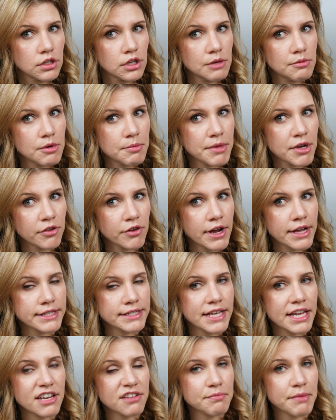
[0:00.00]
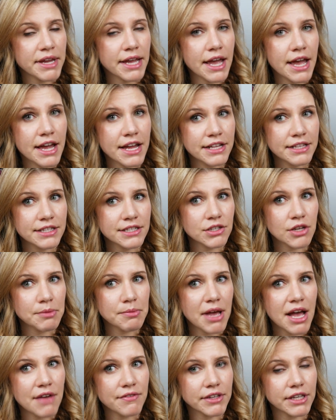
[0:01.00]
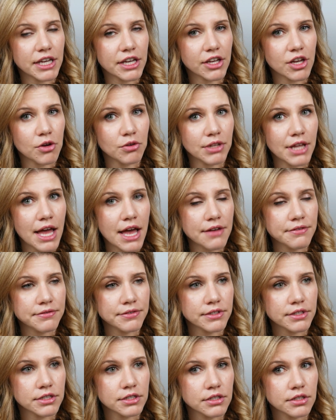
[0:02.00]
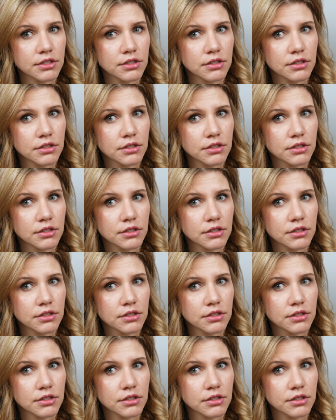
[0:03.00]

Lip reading: on my right side of my head, so I'm having it go left.